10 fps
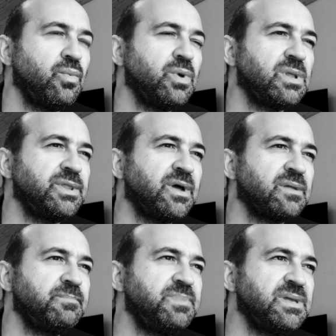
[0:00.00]
will
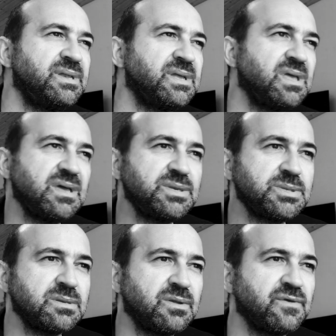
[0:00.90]
not be a
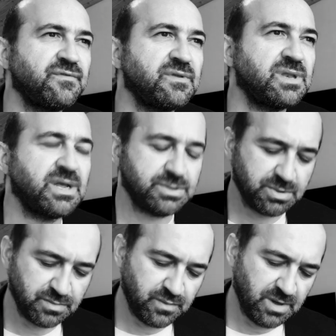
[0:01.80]
negation of the
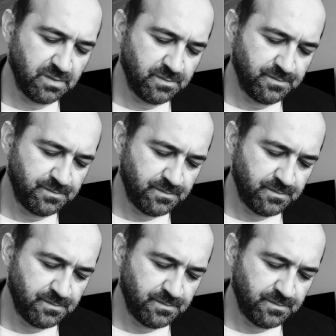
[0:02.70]
natural realm.